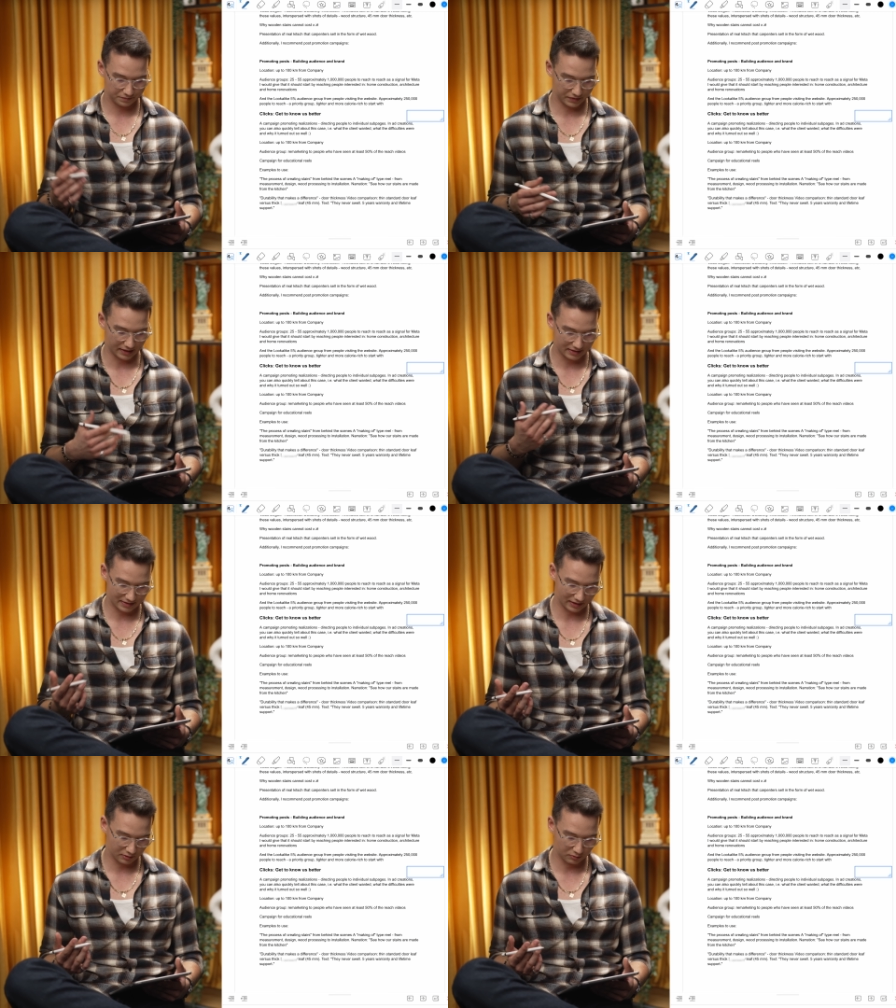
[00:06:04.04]
and the
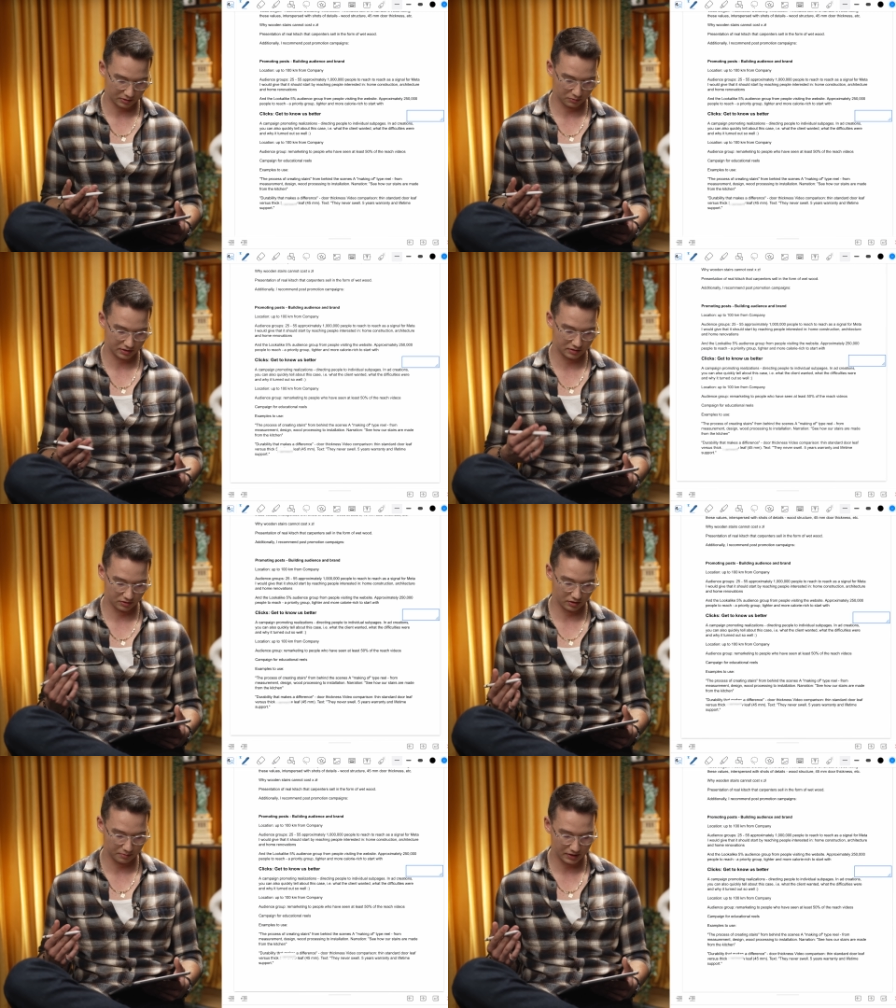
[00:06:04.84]
second one was
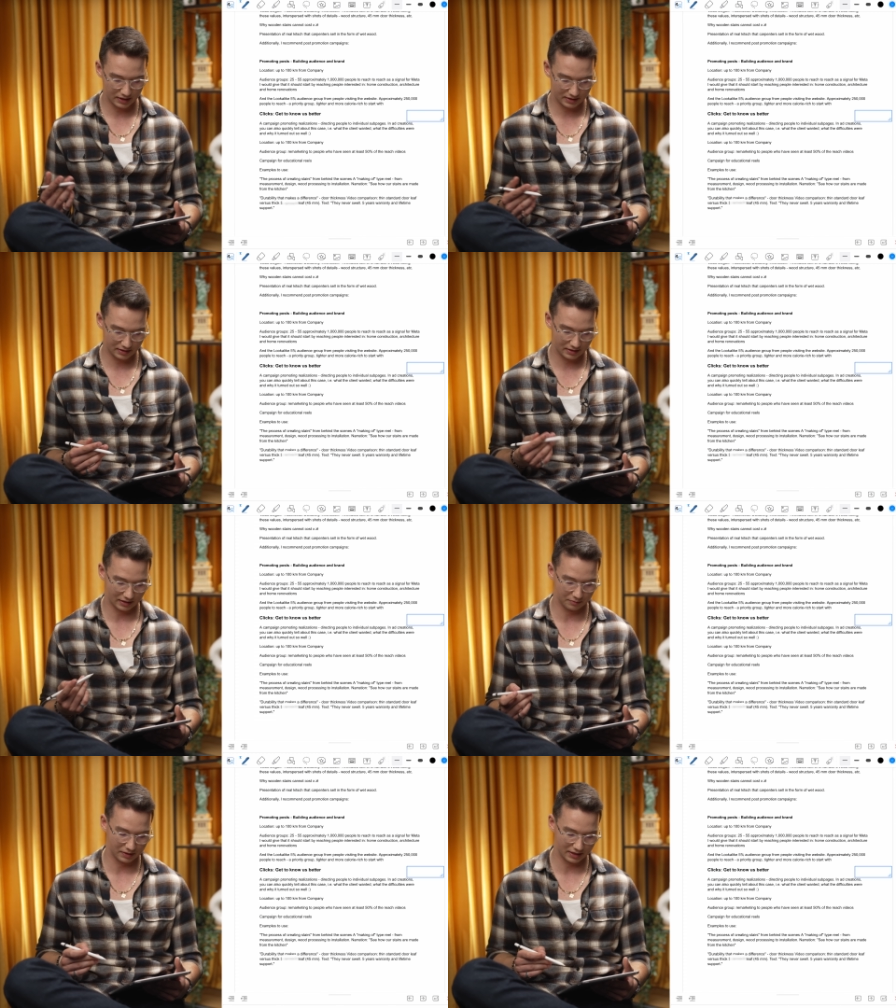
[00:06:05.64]
durability
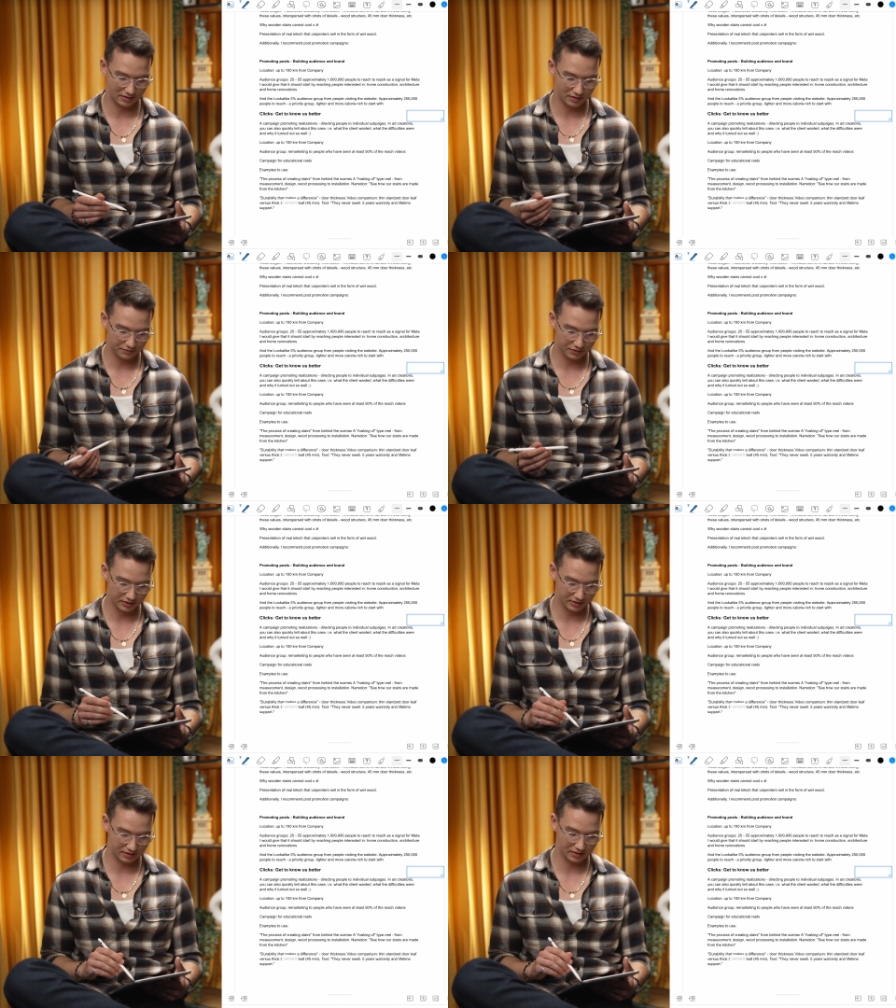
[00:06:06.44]
that makes
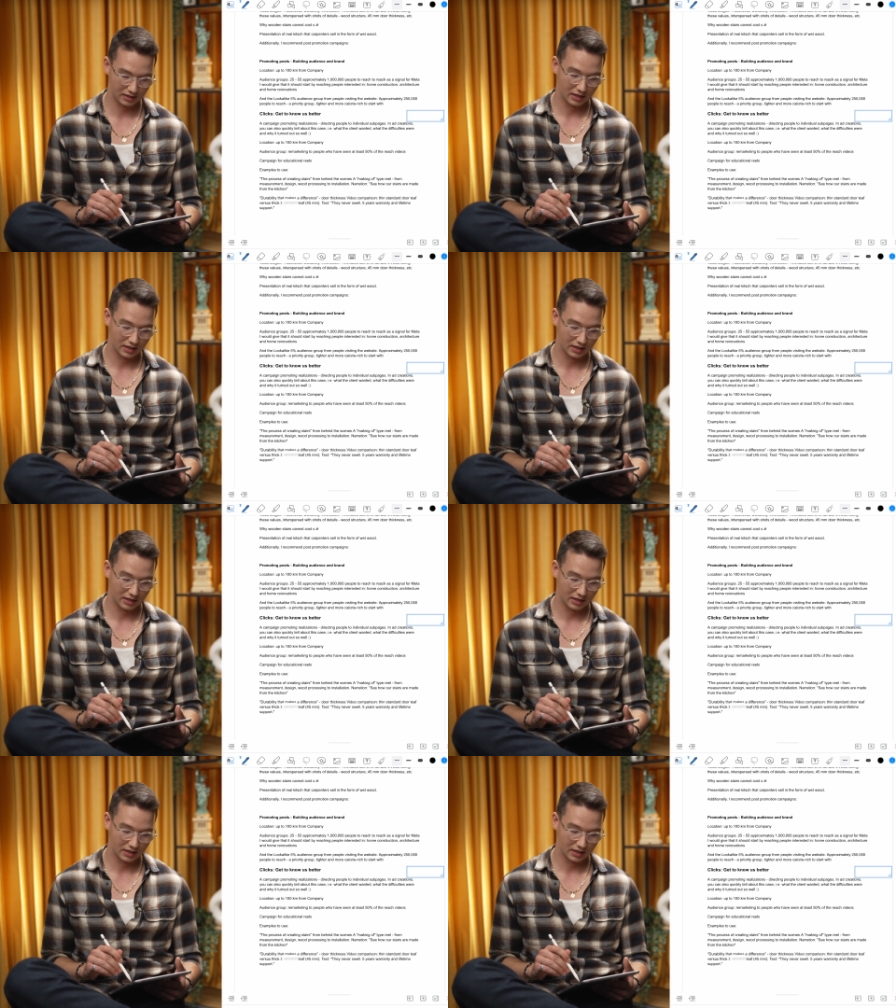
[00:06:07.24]
difference.